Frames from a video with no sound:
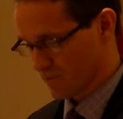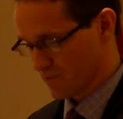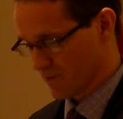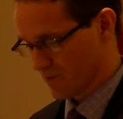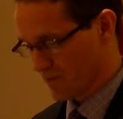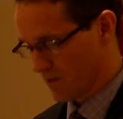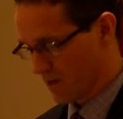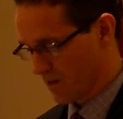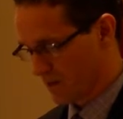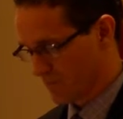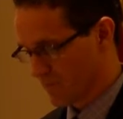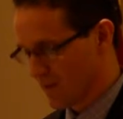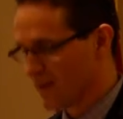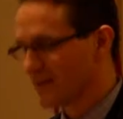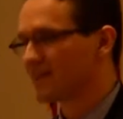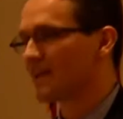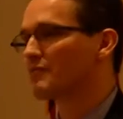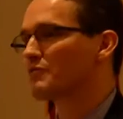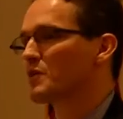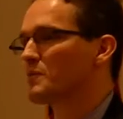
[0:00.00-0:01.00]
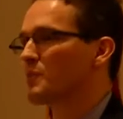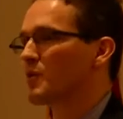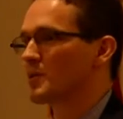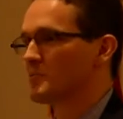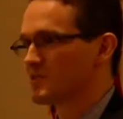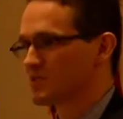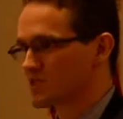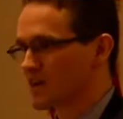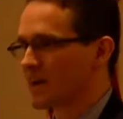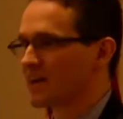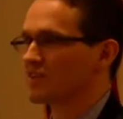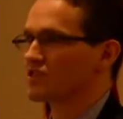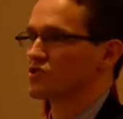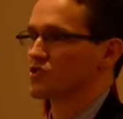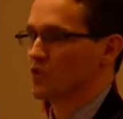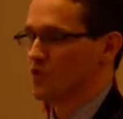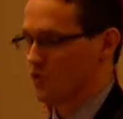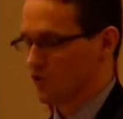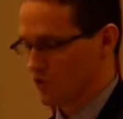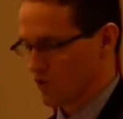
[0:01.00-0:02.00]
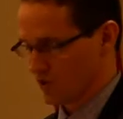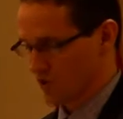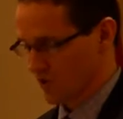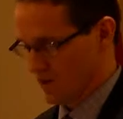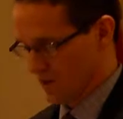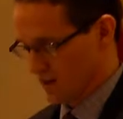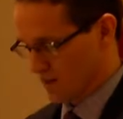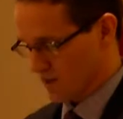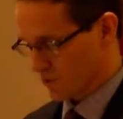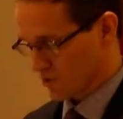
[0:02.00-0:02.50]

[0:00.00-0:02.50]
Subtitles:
But a lot of our apartment stock is older.